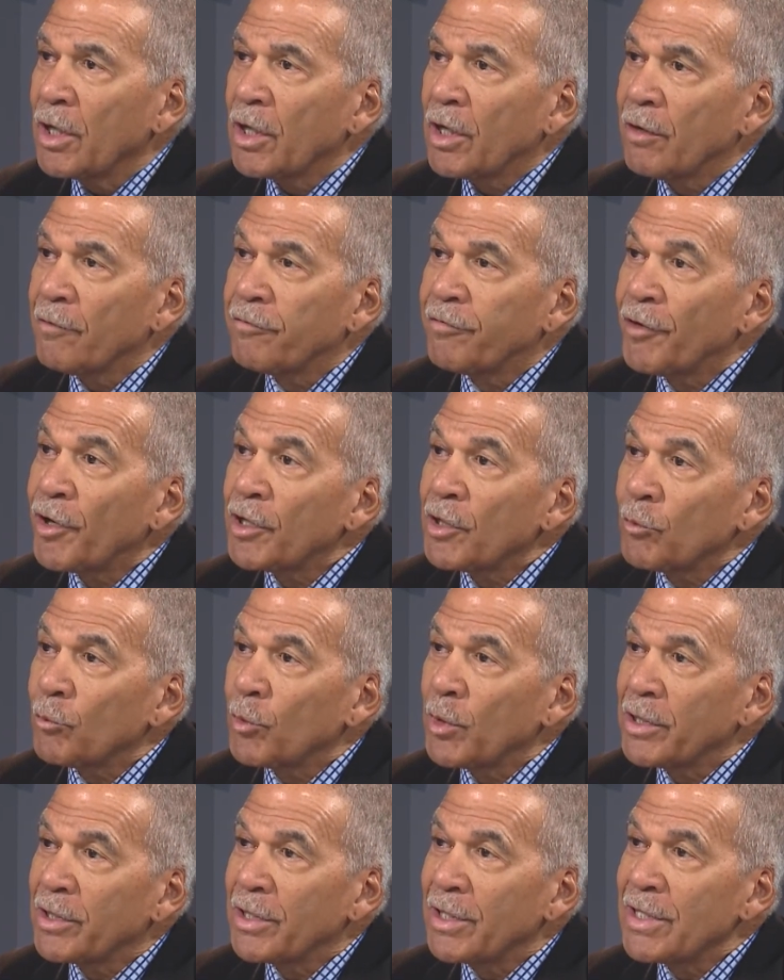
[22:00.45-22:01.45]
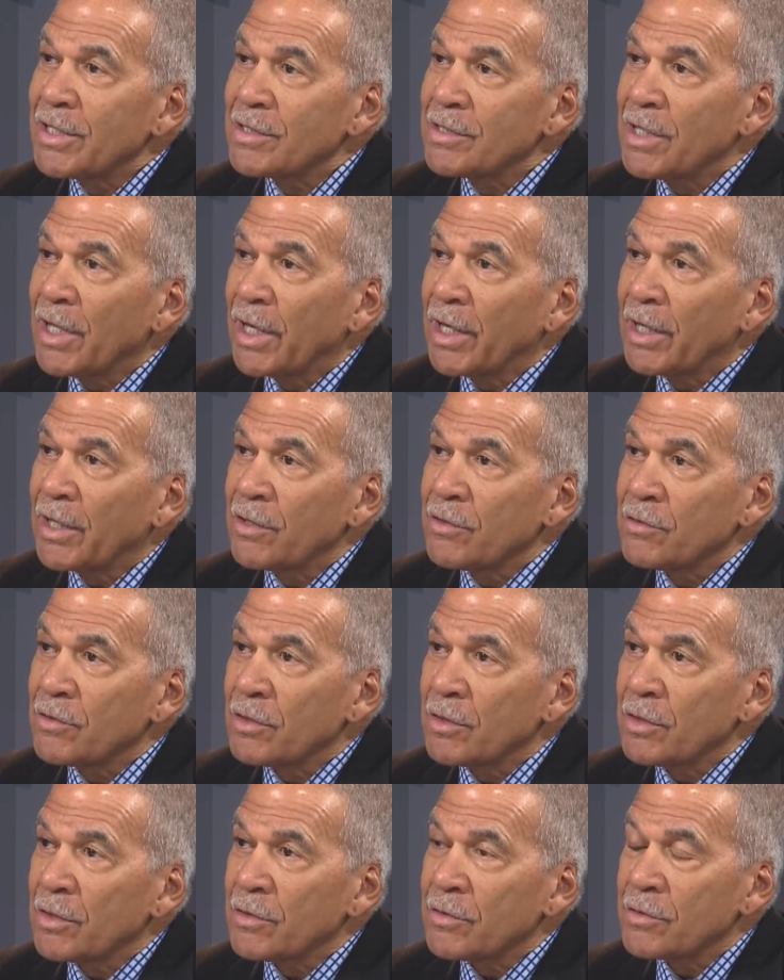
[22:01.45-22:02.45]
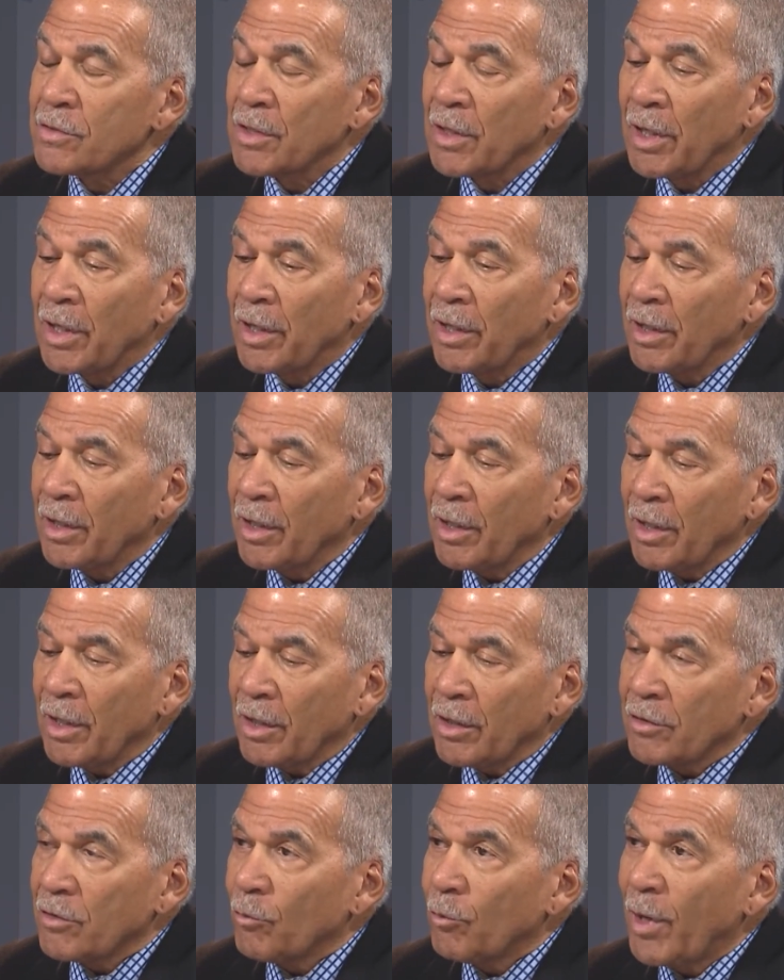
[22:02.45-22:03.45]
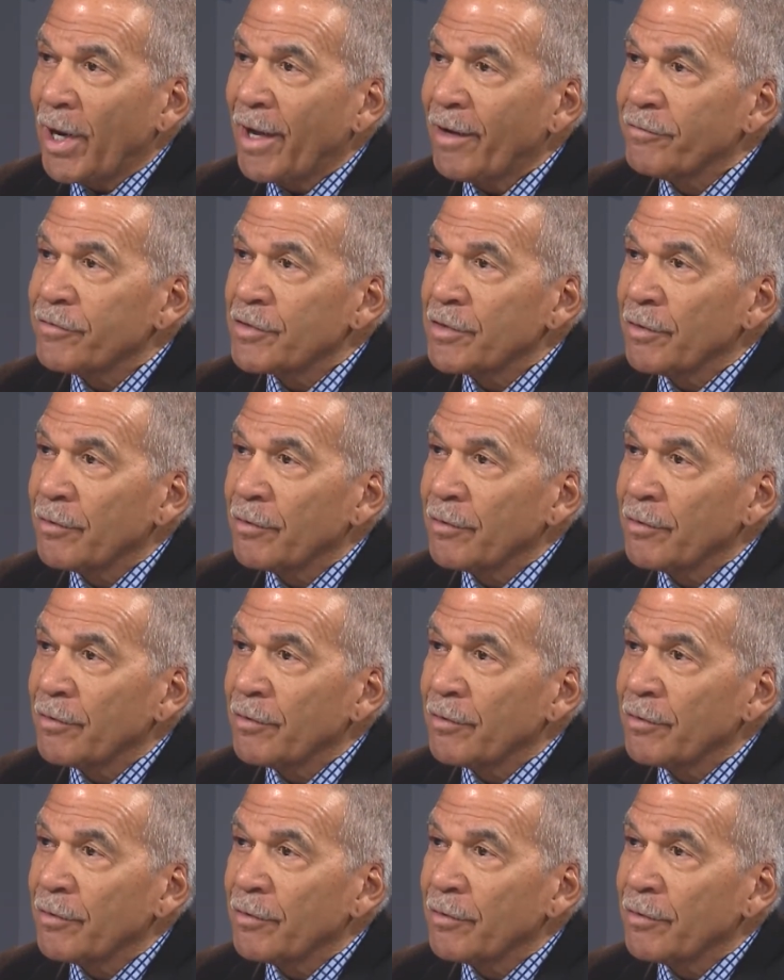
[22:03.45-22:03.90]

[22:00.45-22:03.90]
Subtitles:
confronted with these days is the raft